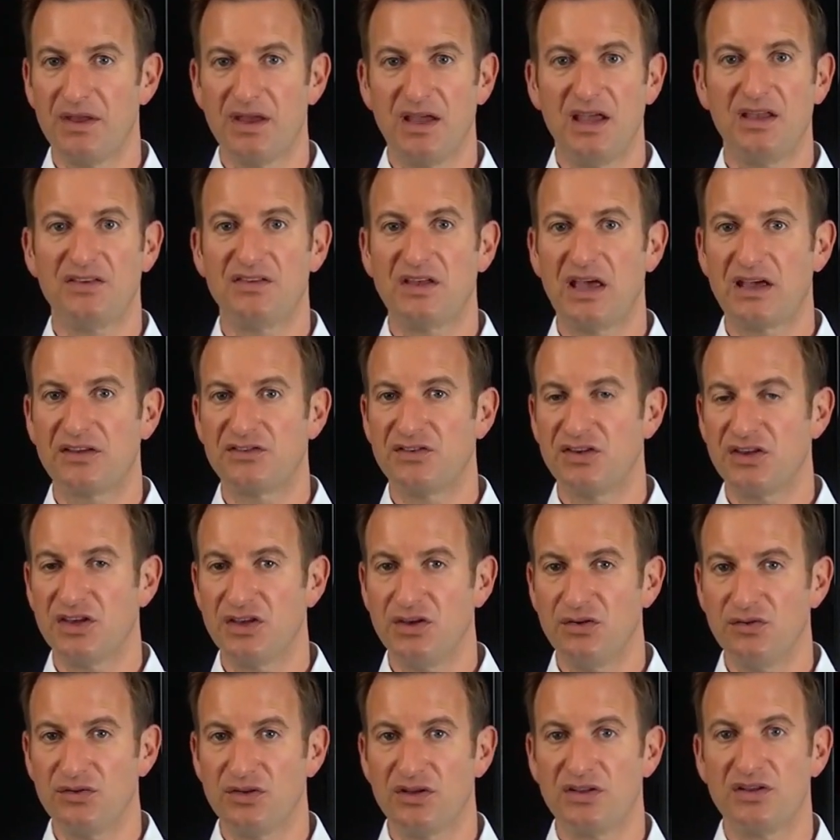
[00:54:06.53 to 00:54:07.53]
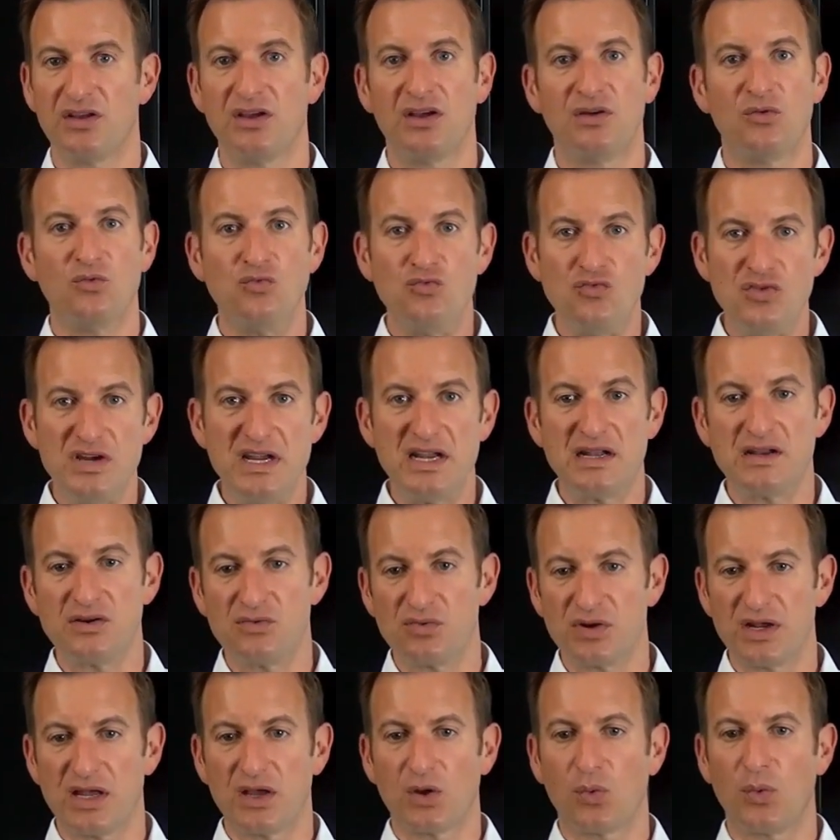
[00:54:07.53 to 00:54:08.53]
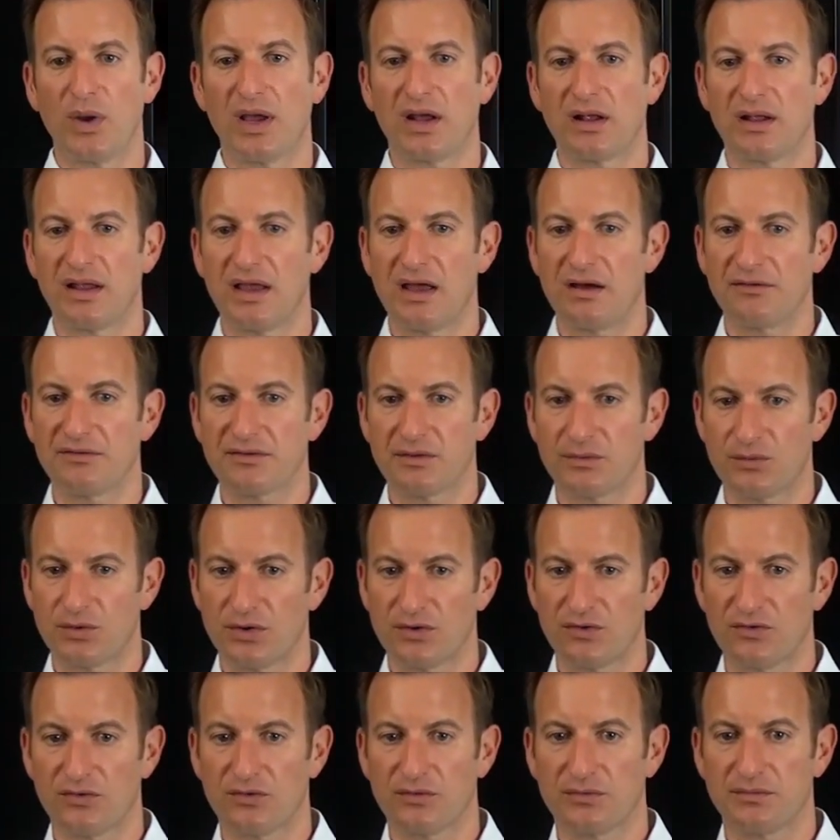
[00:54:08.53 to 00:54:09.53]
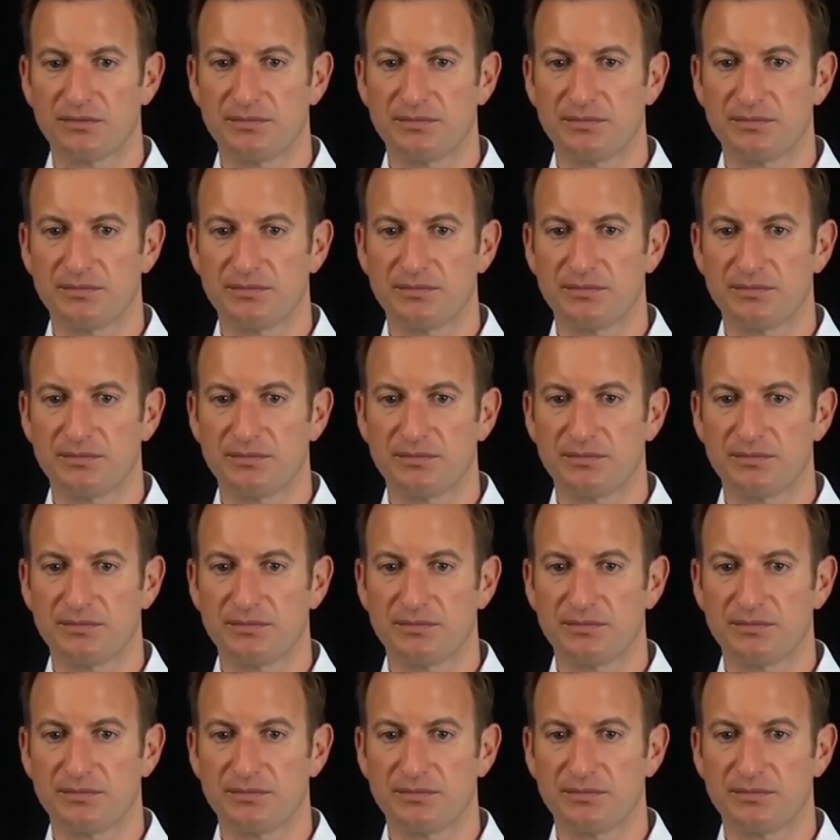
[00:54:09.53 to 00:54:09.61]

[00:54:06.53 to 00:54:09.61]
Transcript: is executed really, really quickly afterwards.